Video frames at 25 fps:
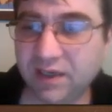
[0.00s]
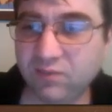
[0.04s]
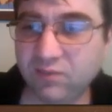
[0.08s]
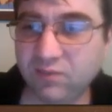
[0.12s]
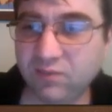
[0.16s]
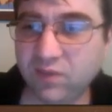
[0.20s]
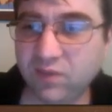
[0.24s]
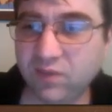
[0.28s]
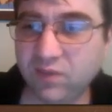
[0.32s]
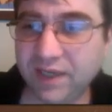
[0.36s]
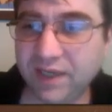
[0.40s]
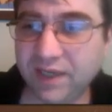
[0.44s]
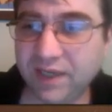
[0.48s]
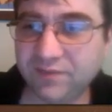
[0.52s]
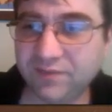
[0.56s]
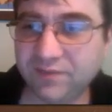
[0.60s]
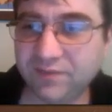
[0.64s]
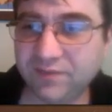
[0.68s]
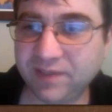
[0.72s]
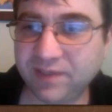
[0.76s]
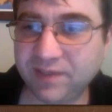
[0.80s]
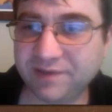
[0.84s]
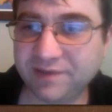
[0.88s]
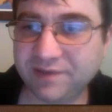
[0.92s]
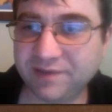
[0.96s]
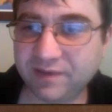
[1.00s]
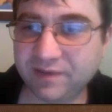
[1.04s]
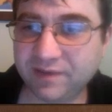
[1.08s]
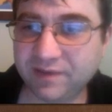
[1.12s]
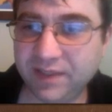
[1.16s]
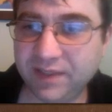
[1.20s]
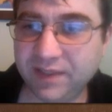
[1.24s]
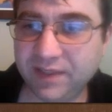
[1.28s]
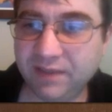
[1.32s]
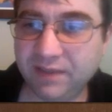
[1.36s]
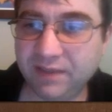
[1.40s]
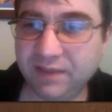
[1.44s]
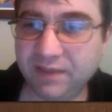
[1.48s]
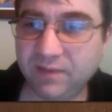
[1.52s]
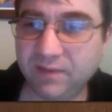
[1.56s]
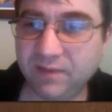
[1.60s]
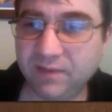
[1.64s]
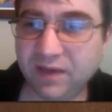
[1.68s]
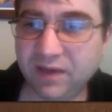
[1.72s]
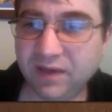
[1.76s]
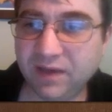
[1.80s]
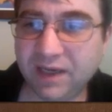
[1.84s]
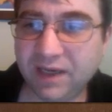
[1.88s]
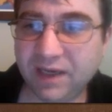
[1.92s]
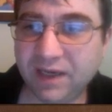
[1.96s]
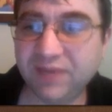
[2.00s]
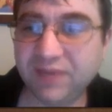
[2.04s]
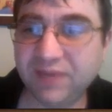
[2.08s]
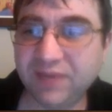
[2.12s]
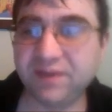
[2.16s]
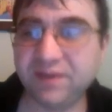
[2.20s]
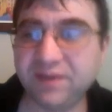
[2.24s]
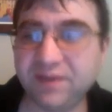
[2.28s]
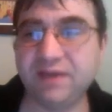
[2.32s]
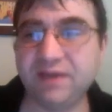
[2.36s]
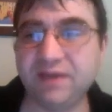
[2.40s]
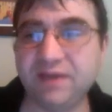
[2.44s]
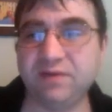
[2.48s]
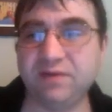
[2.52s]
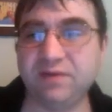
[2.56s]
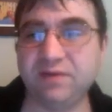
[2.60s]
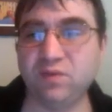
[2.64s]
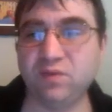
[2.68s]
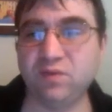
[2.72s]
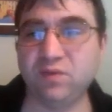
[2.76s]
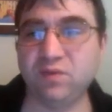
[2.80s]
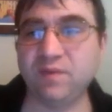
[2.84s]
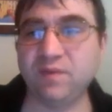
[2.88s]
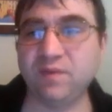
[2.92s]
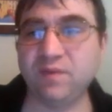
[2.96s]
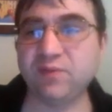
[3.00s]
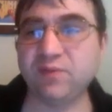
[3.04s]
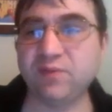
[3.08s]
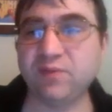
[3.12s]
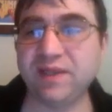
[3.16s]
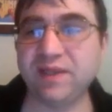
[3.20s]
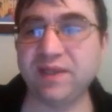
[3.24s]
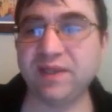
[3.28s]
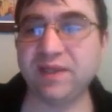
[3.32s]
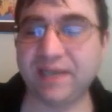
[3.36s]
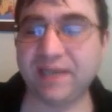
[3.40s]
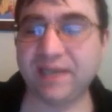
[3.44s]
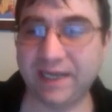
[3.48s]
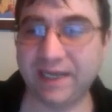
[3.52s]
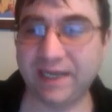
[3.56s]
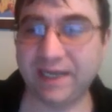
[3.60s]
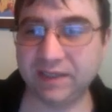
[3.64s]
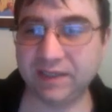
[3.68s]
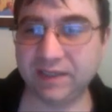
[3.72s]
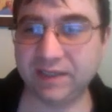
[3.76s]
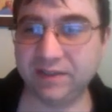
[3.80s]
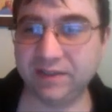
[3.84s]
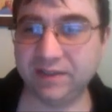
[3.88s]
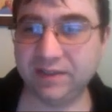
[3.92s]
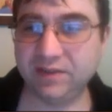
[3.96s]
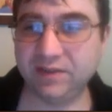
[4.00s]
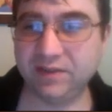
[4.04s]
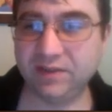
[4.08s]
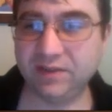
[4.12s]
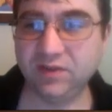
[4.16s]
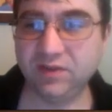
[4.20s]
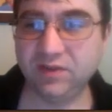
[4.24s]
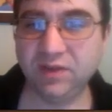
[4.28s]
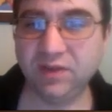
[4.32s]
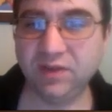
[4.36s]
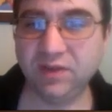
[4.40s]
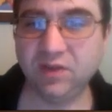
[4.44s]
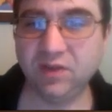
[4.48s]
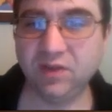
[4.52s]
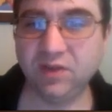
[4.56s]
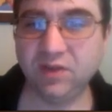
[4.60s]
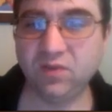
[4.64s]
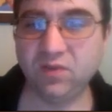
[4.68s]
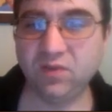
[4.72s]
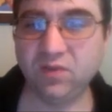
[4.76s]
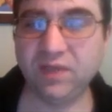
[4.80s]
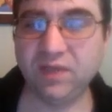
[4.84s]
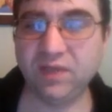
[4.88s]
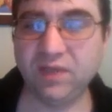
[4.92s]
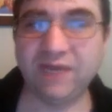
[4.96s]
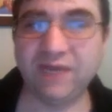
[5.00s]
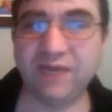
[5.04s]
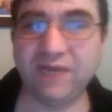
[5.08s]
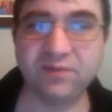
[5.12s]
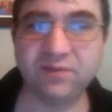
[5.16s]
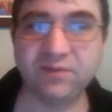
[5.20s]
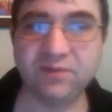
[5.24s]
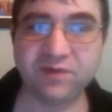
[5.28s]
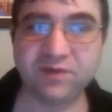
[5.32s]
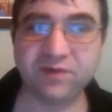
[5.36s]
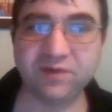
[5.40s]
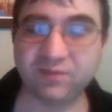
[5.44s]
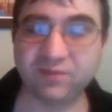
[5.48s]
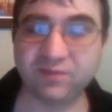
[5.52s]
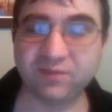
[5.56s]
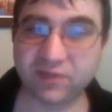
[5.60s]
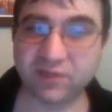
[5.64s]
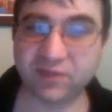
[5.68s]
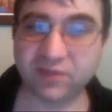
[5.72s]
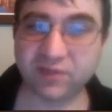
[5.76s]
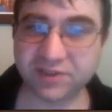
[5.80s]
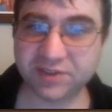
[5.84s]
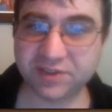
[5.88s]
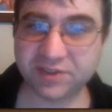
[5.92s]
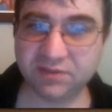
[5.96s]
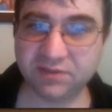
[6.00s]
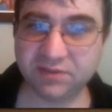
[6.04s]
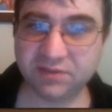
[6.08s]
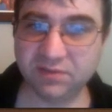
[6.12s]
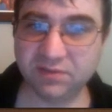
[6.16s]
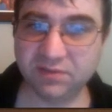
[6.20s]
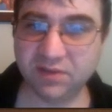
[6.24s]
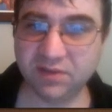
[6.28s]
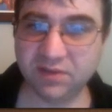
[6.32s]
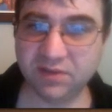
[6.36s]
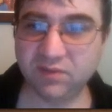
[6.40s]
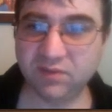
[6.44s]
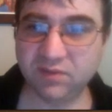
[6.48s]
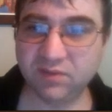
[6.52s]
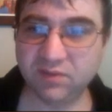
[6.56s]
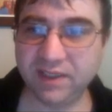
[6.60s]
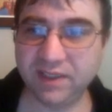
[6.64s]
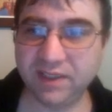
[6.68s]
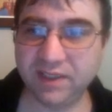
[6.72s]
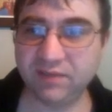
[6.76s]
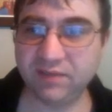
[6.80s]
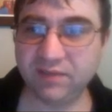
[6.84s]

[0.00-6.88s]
we have to basically, I think, when we play the Catalan, we have to put some pressure on white.